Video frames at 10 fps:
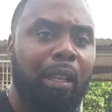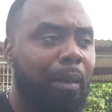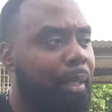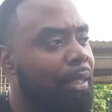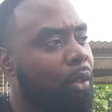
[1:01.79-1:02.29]

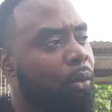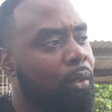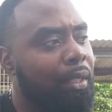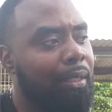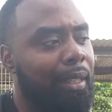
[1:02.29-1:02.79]
and like, yo,
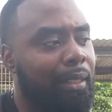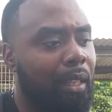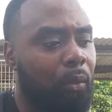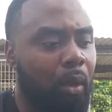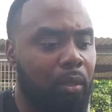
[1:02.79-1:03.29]
this
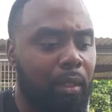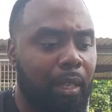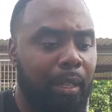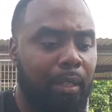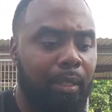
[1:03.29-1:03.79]
Dante Ross line,